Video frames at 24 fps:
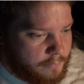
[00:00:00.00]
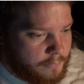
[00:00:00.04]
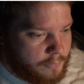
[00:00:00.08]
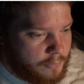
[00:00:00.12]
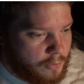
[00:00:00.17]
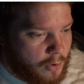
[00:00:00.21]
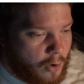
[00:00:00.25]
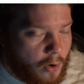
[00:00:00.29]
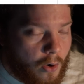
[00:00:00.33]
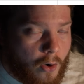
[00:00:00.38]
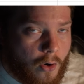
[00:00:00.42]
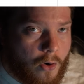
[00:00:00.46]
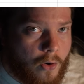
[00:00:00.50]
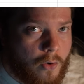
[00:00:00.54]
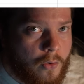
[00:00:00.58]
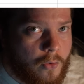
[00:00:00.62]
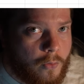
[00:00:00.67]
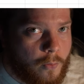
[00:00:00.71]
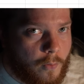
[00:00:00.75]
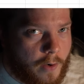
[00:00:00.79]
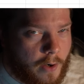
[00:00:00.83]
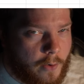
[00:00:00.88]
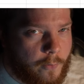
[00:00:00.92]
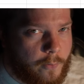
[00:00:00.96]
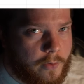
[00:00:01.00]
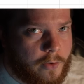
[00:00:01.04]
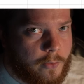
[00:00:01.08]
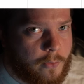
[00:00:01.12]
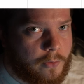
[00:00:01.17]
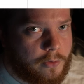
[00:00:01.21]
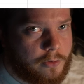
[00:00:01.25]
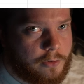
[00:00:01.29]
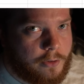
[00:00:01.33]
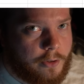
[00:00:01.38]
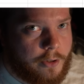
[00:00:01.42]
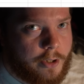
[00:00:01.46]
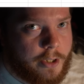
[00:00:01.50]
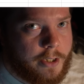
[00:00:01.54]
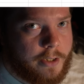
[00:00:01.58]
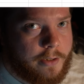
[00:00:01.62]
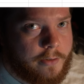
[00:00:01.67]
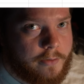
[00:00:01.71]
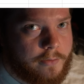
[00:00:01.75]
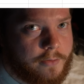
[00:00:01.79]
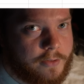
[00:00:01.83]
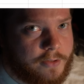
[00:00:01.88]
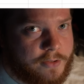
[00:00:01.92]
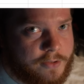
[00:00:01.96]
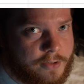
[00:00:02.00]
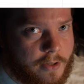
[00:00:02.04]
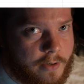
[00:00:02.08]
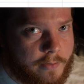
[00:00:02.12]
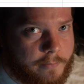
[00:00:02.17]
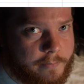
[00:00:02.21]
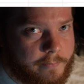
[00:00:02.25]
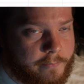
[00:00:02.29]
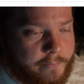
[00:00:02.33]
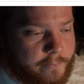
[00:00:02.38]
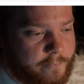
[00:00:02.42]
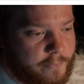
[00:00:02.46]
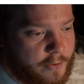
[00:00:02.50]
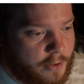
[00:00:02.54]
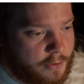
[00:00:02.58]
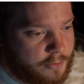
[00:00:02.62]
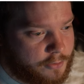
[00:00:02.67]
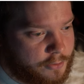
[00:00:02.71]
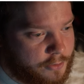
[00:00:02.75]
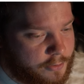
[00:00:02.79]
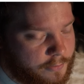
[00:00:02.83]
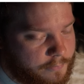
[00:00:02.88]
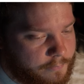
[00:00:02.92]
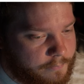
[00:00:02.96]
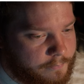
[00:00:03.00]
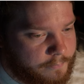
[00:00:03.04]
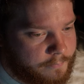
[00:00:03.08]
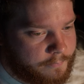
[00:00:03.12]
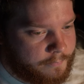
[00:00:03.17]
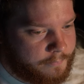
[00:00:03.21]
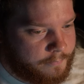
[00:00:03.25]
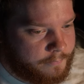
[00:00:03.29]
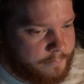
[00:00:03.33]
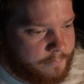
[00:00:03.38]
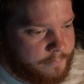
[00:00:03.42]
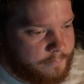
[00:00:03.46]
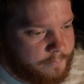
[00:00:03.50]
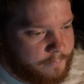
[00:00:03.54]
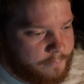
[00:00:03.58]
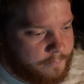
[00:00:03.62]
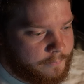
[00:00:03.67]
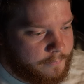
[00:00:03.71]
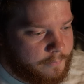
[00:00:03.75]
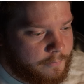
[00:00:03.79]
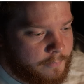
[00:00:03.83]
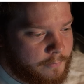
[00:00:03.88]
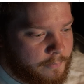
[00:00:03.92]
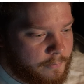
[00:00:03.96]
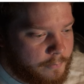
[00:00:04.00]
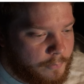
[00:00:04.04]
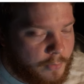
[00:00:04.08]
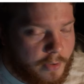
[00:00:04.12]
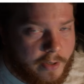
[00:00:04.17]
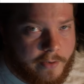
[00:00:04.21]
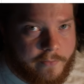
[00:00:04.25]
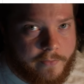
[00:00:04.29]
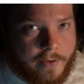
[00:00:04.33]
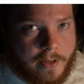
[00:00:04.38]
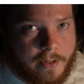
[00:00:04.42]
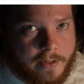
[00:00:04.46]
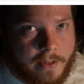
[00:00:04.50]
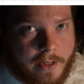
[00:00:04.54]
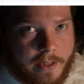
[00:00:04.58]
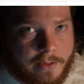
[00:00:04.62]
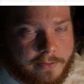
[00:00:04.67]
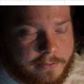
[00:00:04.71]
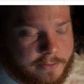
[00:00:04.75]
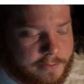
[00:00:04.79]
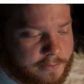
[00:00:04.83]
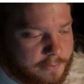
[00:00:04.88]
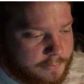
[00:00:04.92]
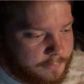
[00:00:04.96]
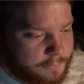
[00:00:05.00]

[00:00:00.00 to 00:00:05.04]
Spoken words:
All while we were learning the sum function. Pretty fantastic.